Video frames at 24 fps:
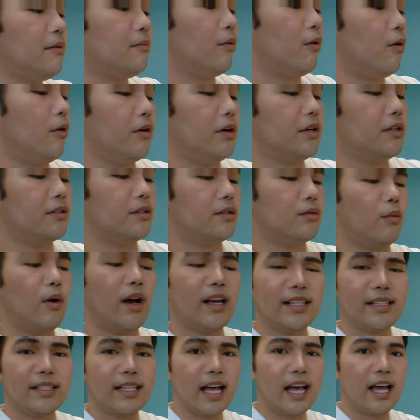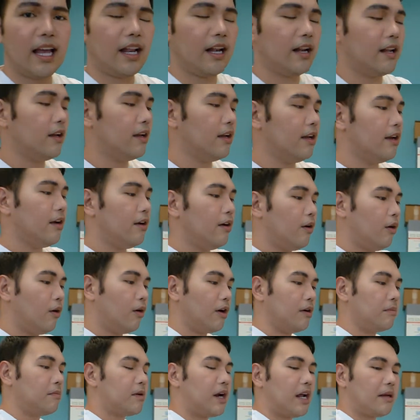ports, white side
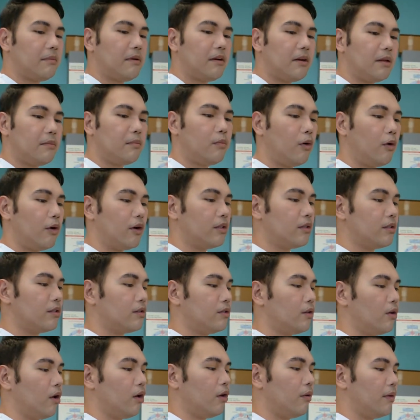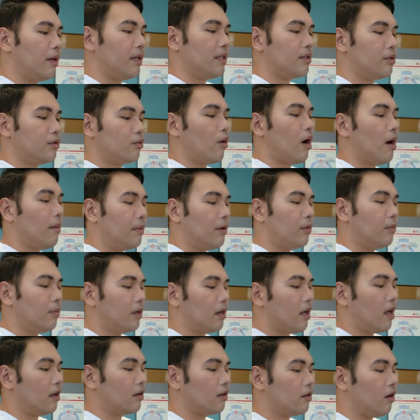or primary ports, you always swab it with
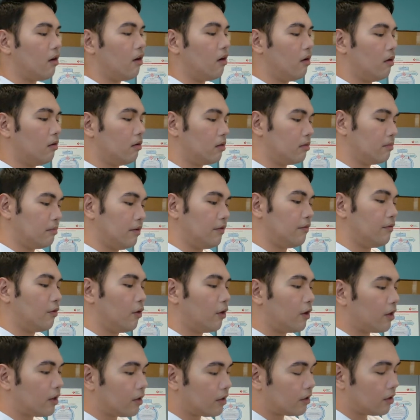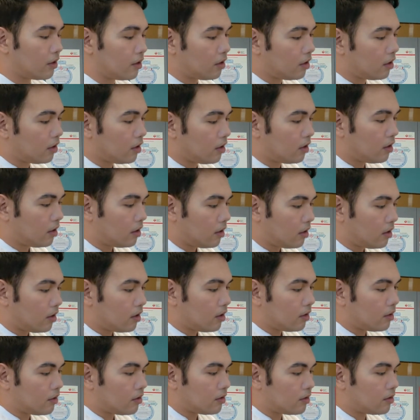alcohol before.
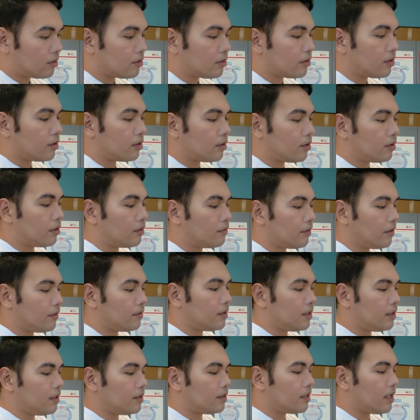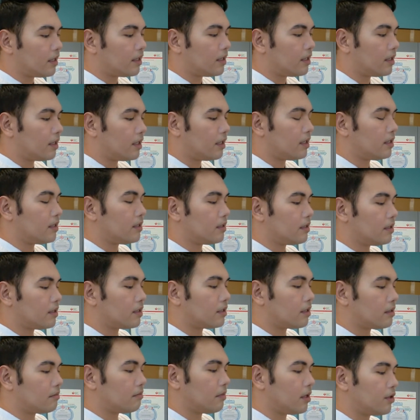So 15
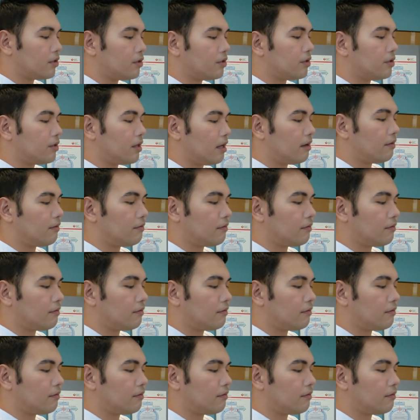seconds, make sure you have